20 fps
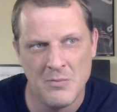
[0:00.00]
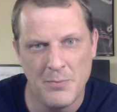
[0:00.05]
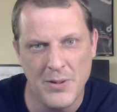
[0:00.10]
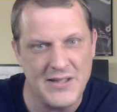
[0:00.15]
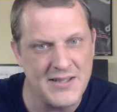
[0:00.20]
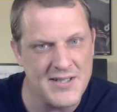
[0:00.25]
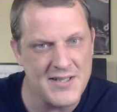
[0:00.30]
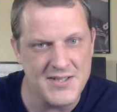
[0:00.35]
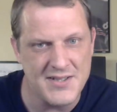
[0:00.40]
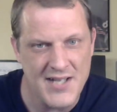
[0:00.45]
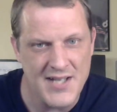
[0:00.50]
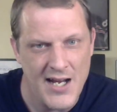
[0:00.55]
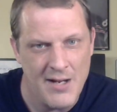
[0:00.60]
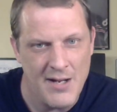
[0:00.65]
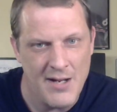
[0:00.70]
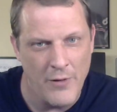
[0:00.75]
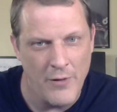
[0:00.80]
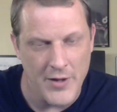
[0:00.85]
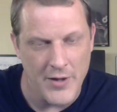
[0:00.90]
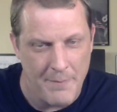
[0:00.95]
But this
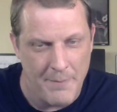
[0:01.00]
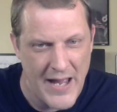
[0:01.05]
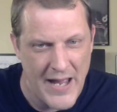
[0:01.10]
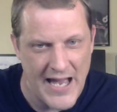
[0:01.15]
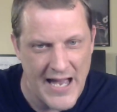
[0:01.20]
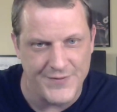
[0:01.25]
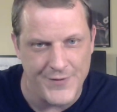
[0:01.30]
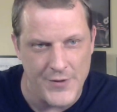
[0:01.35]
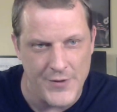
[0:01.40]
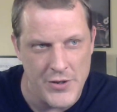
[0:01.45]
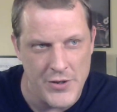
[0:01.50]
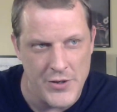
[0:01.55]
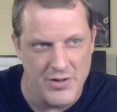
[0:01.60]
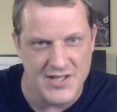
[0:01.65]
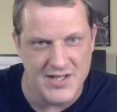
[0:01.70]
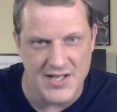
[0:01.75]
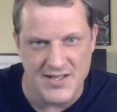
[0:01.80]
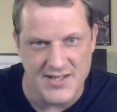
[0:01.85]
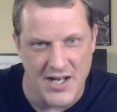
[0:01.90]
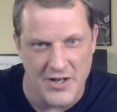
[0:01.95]
team over the past few
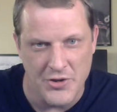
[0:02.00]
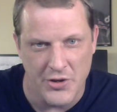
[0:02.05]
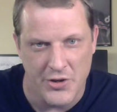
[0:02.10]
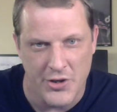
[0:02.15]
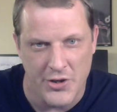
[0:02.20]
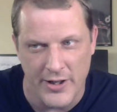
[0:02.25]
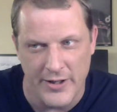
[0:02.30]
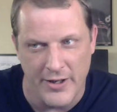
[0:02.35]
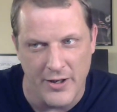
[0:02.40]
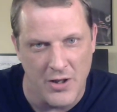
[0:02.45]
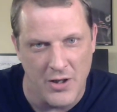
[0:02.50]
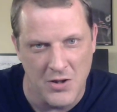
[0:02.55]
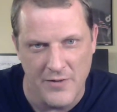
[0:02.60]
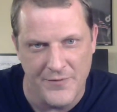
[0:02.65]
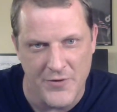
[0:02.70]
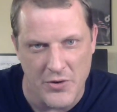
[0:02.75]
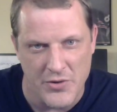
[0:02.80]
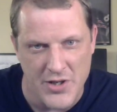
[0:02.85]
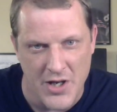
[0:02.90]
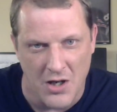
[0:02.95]
years has undercut all
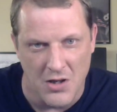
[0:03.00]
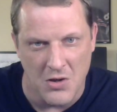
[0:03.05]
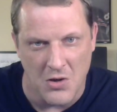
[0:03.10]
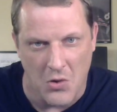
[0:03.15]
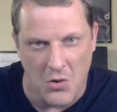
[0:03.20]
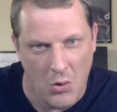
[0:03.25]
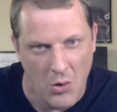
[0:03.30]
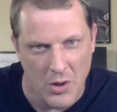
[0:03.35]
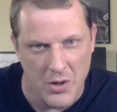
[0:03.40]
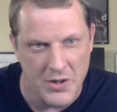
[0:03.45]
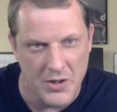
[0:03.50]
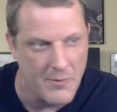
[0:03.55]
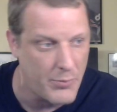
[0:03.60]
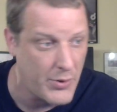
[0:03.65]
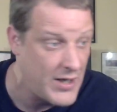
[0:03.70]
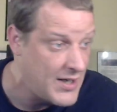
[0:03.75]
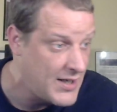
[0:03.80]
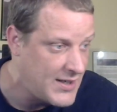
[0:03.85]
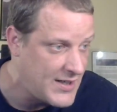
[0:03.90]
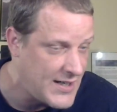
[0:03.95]
of their young core to
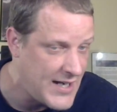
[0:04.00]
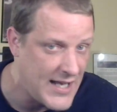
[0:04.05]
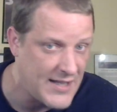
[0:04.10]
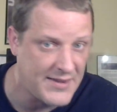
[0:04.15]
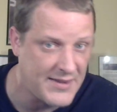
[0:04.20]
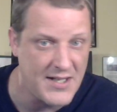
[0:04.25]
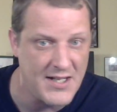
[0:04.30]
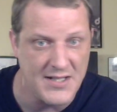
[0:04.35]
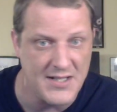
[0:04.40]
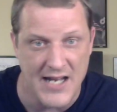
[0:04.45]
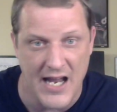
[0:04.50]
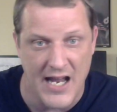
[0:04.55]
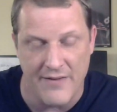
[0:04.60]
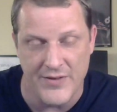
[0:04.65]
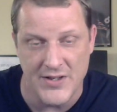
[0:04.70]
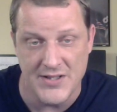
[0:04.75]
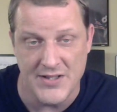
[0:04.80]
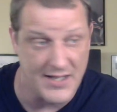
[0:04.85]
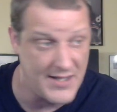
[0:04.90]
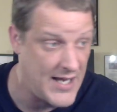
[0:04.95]
bring in an Anthony
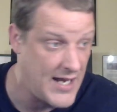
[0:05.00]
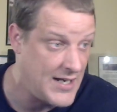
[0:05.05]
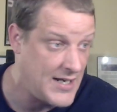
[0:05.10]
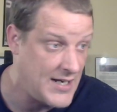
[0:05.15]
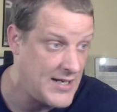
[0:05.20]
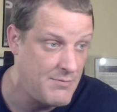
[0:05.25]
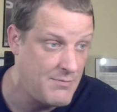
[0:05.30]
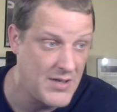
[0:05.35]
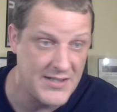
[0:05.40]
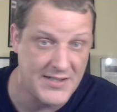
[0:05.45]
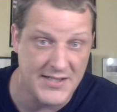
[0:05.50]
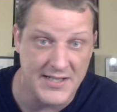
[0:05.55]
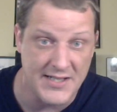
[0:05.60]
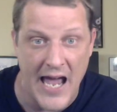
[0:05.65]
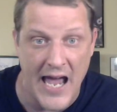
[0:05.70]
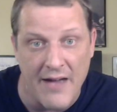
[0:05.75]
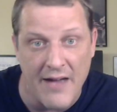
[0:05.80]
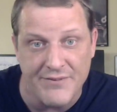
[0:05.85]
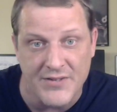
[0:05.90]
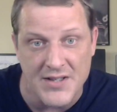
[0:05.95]
Davis, and then he misses
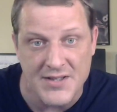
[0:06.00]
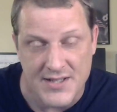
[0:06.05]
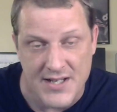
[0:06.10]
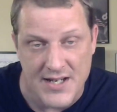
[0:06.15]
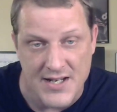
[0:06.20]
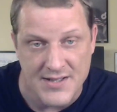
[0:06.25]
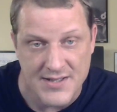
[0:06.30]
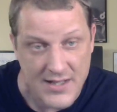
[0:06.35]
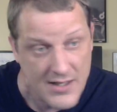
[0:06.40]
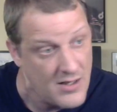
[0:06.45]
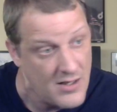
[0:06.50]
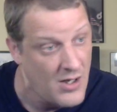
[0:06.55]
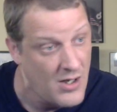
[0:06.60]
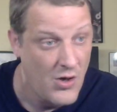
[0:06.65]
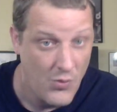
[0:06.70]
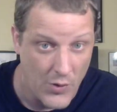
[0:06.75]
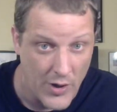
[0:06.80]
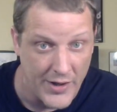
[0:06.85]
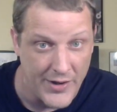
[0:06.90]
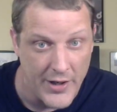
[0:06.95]
half the season.
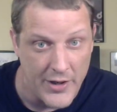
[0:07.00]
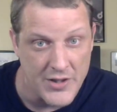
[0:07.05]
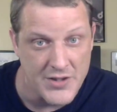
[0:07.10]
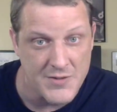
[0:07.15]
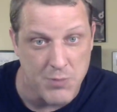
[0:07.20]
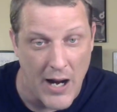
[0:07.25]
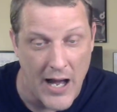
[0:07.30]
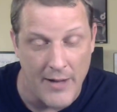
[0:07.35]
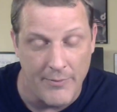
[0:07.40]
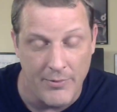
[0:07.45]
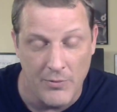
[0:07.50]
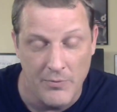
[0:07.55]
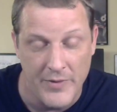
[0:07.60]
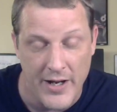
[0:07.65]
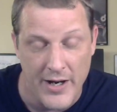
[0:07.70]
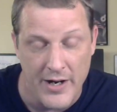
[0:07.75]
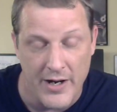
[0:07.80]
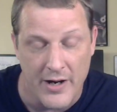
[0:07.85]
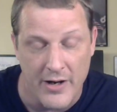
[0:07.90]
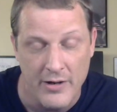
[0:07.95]
Well, there's problem
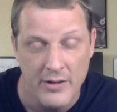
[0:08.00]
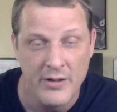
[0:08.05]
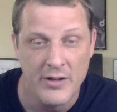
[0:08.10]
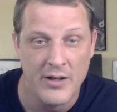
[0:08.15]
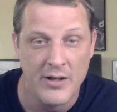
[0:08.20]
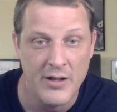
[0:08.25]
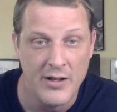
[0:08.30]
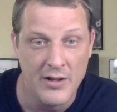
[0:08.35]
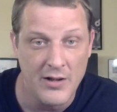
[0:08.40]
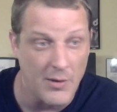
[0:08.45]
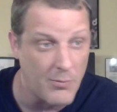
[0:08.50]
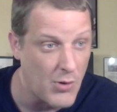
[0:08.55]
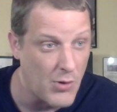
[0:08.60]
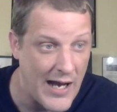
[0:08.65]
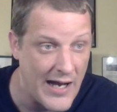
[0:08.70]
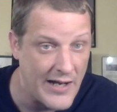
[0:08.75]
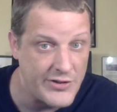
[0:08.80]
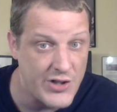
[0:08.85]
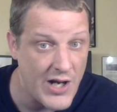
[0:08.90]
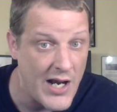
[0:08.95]
there.
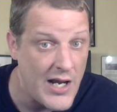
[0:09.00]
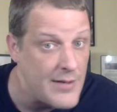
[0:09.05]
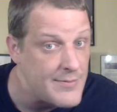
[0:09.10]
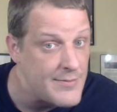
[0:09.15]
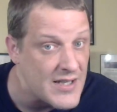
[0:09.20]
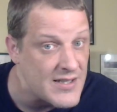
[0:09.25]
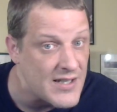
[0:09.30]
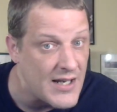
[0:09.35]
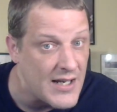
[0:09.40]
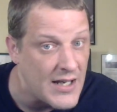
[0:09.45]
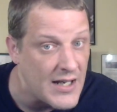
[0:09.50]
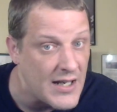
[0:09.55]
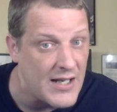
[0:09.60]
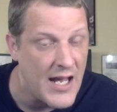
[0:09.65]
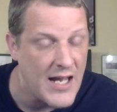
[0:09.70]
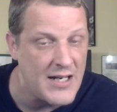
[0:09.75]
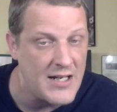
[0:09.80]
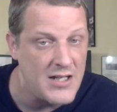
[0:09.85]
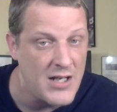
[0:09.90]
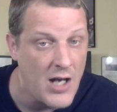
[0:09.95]
LeBron James isn't getting
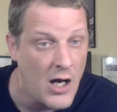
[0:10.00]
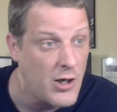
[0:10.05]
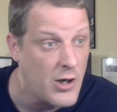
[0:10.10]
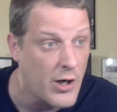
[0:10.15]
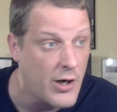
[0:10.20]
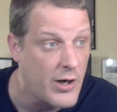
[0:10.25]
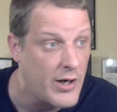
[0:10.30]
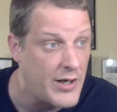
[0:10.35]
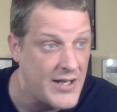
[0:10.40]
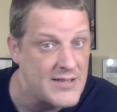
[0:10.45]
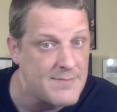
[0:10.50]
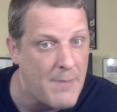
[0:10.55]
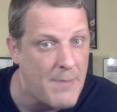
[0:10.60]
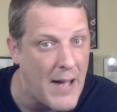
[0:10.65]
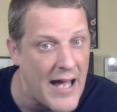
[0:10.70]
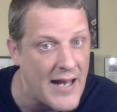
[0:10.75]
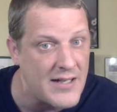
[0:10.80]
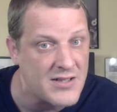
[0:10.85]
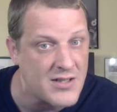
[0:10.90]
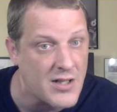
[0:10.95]
any younger, and his
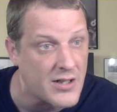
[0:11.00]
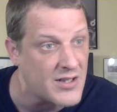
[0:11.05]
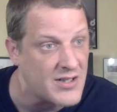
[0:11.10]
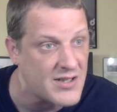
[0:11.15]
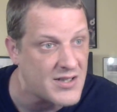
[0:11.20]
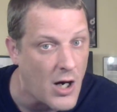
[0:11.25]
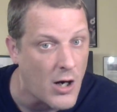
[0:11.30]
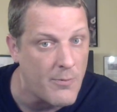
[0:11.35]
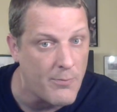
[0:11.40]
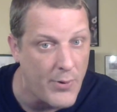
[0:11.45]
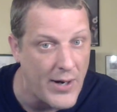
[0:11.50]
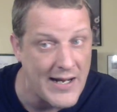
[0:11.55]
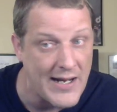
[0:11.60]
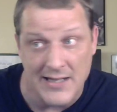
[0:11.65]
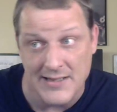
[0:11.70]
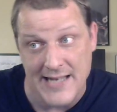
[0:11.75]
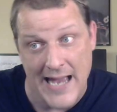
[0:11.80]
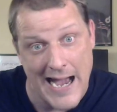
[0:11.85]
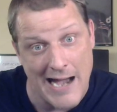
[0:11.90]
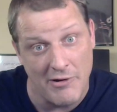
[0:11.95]
body's going to start
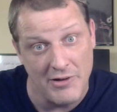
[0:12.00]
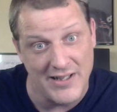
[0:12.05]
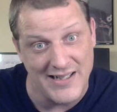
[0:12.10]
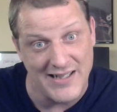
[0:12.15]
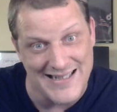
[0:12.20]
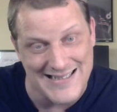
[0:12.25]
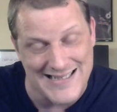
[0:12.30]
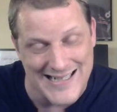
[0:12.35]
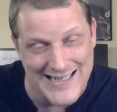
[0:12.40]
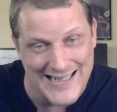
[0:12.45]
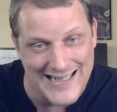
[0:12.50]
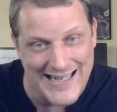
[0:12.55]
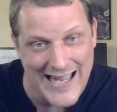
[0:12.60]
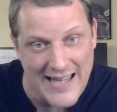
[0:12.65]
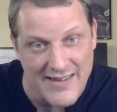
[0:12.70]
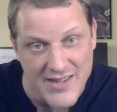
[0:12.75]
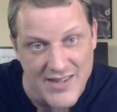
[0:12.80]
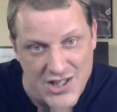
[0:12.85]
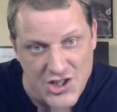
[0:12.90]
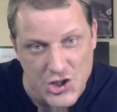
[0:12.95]
breaking down, and it did
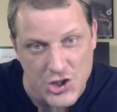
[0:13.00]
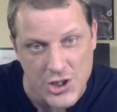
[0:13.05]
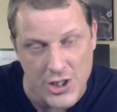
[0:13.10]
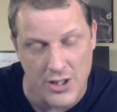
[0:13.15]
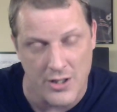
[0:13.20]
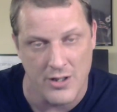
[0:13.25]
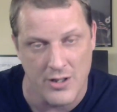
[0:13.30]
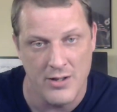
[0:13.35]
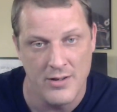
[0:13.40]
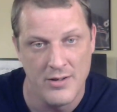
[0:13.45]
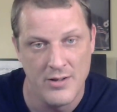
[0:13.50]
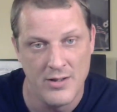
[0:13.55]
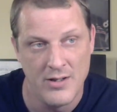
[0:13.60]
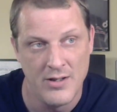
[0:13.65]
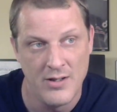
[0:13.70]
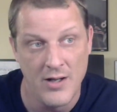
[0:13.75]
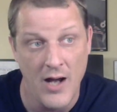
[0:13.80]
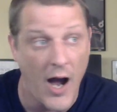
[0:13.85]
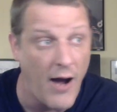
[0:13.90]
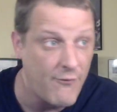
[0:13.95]
again this year.
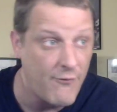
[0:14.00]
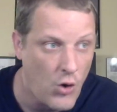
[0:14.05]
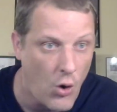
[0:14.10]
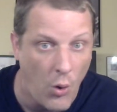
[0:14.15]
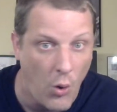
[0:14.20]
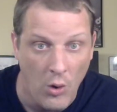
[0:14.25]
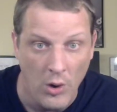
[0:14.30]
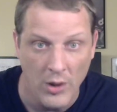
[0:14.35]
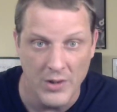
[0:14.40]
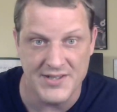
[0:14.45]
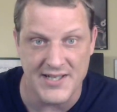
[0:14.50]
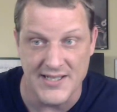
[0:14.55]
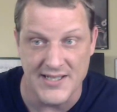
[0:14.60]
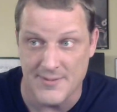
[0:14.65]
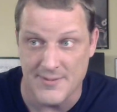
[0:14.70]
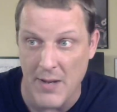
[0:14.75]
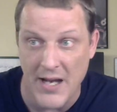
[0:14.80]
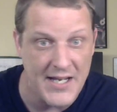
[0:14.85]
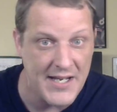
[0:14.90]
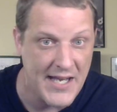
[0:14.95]
Of course, as
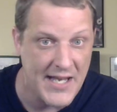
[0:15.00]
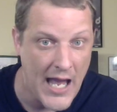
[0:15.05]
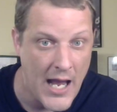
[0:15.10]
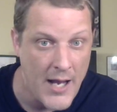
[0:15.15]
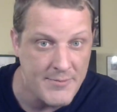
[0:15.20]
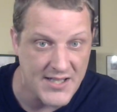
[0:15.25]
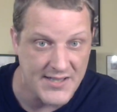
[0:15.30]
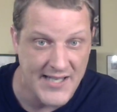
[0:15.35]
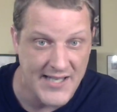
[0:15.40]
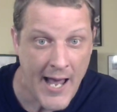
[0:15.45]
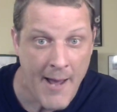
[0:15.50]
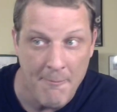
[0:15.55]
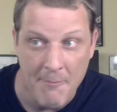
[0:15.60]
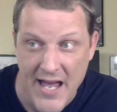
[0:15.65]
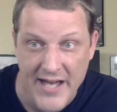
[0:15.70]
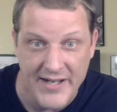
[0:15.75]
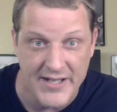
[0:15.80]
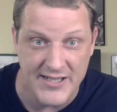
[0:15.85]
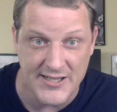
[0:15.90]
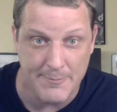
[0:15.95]
many games as that
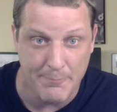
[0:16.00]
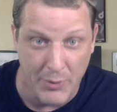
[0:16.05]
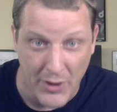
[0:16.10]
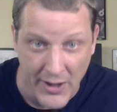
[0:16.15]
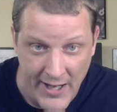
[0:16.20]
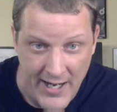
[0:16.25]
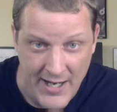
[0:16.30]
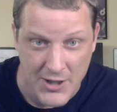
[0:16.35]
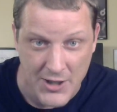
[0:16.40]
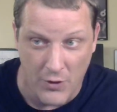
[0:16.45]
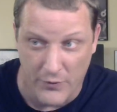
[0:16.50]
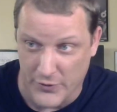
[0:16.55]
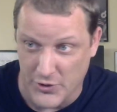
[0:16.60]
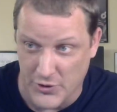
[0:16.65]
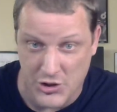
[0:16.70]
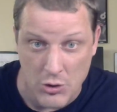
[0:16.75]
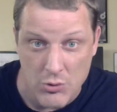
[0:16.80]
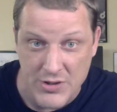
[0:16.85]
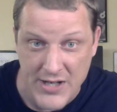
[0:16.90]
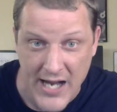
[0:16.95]
man has played over
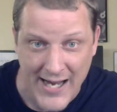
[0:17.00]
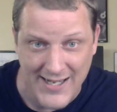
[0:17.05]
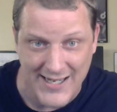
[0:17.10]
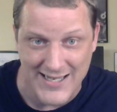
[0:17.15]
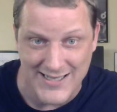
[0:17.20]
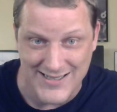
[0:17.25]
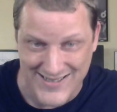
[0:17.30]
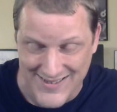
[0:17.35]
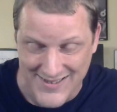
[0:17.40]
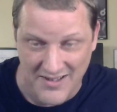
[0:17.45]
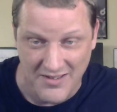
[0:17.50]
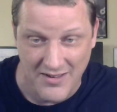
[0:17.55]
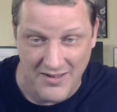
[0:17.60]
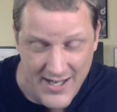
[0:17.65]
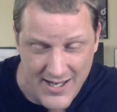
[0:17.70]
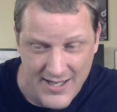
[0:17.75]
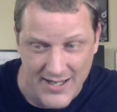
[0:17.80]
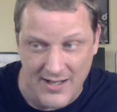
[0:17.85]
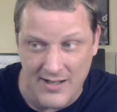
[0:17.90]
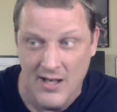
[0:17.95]
two decades in the
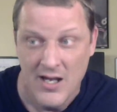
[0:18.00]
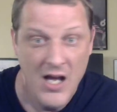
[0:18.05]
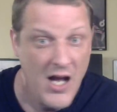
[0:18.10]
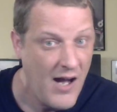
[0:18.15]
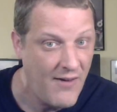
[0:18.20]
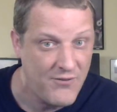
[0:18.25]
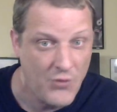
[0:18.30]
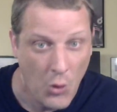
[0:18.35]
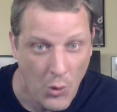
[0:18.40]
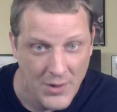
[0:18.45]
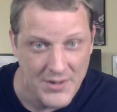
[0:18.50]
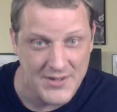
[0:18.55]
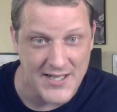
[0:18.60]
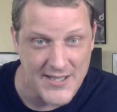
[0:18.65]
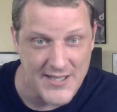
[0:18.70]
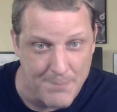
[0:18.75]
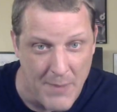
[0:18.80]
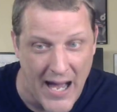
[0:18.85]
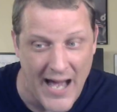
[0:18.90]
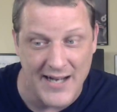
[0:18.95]
league, of course
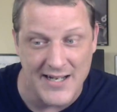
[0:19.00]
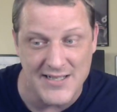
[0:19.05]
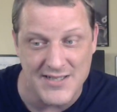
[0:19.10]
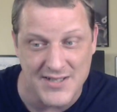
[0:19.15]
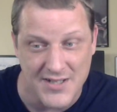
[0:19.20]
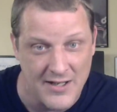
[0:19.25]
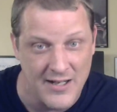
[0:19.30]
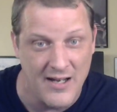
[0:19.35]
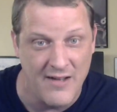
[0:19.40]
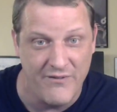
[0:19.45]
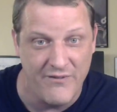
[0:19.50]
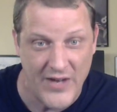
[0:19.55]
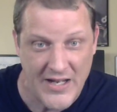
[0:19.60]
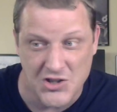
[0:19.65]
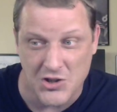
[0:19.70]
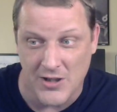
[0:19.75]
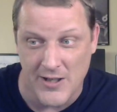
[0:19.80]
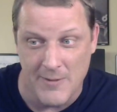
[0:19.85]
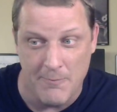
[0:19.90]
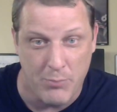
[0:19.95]
his body's going to
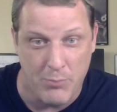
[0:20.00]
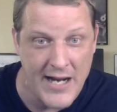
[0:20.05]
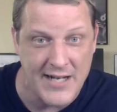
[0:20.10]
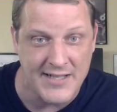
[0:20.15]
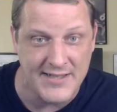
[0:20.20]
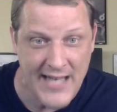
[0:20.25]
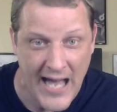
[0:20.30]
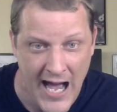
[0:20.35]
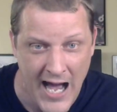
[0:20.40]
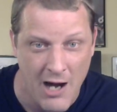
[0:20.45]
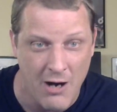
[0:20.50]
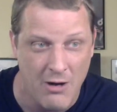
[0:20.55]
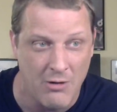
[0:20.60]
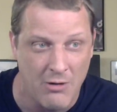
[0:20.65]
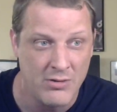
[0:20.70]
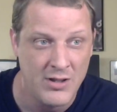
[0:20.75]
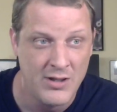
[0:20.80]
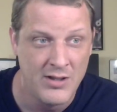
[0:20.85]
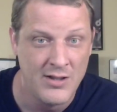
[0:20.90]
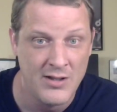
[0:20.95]
eventually break down.